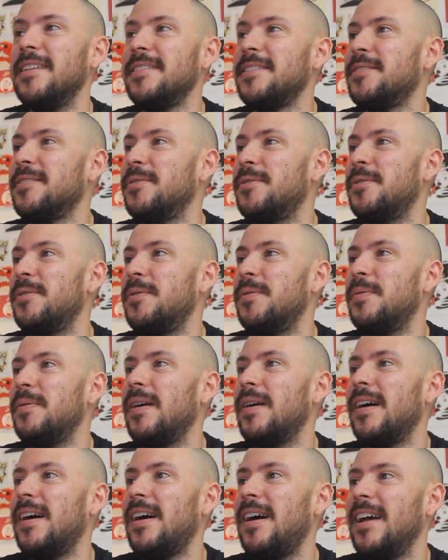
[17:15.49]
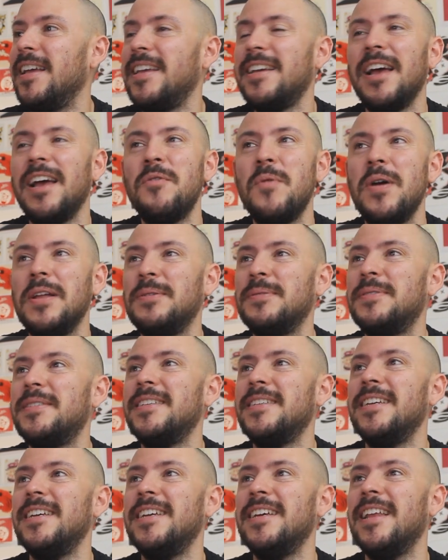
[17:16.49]
So I can't wait to
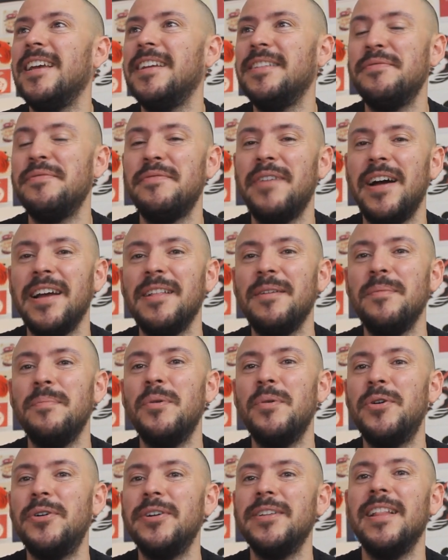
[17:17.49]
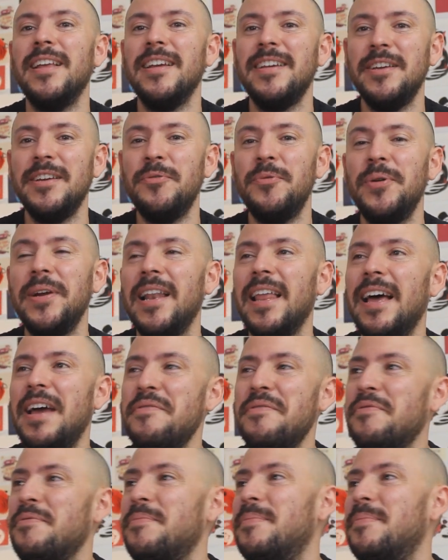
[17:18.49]
see like the final board like in real life.